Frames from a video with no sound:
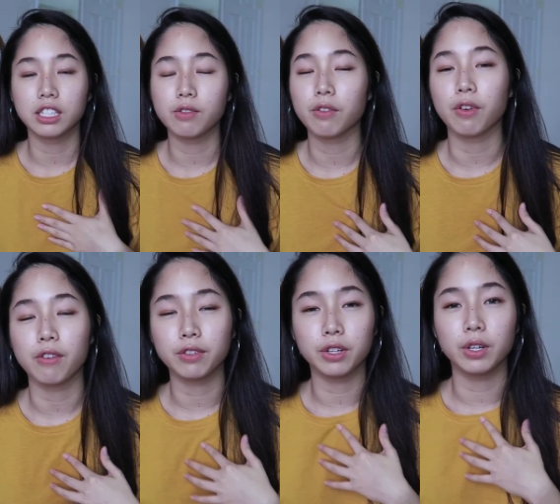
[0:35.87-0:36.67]
This is from
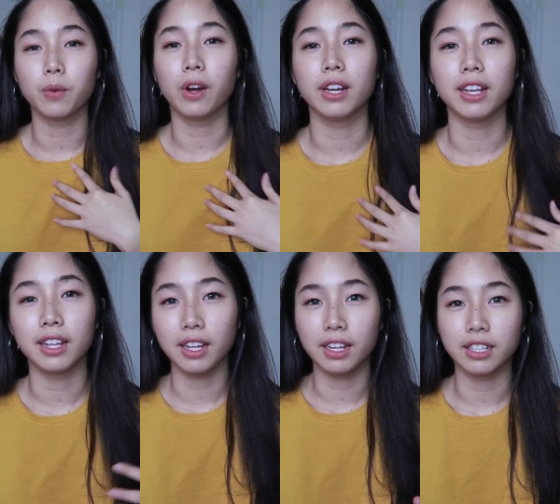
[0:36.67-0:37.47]
Forever 21
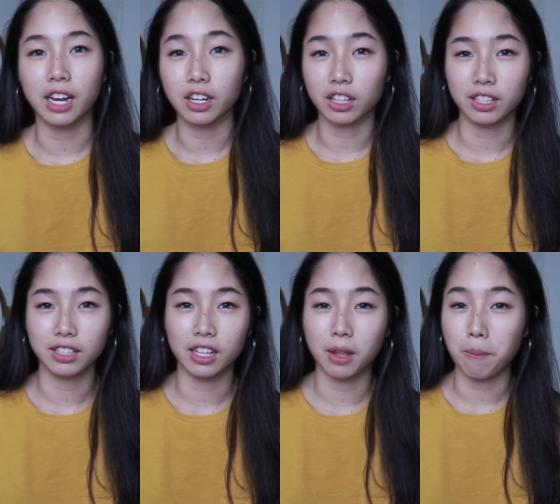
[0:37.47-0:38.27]
and I got
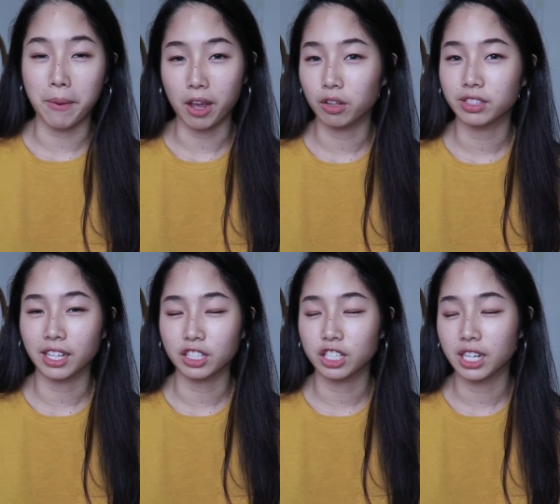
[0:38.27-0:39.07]
this in the male
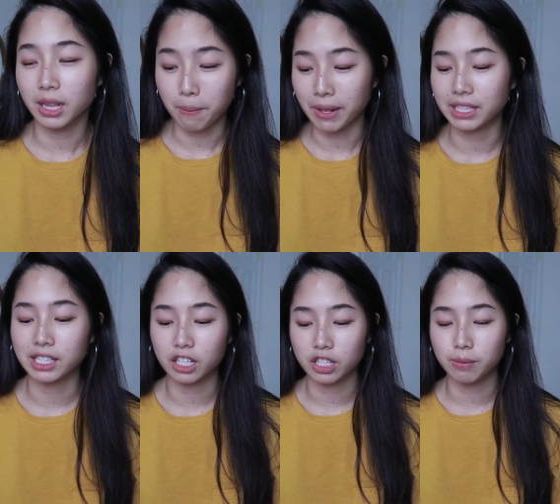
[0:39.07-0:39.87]
section, the men's
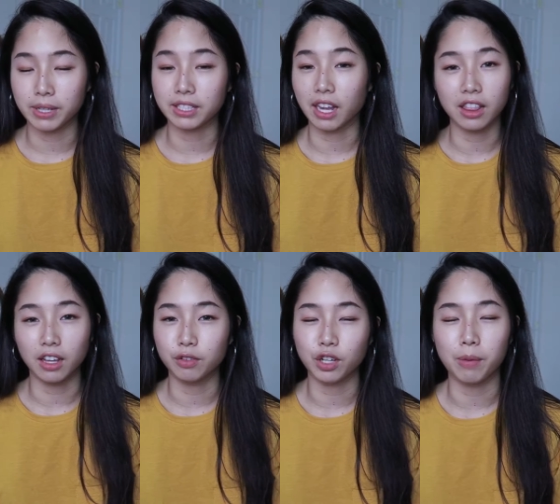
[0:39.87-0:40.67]
section because I
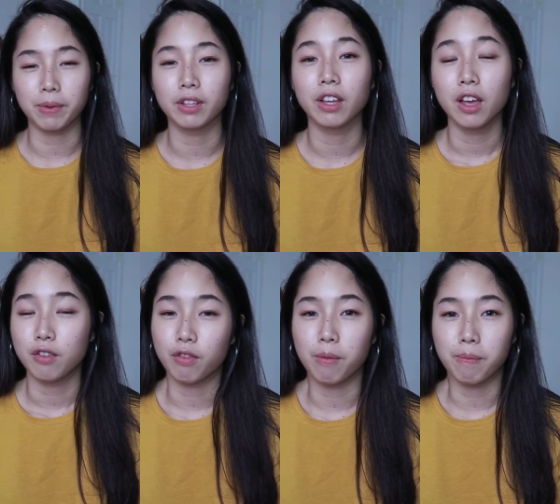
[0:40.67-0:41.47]
love shopping
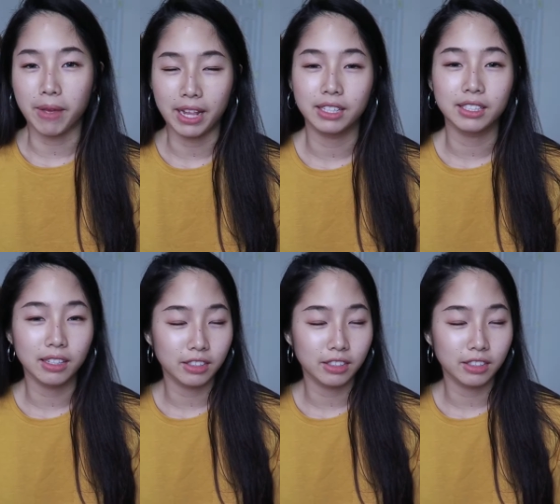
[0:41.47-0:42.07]
for men's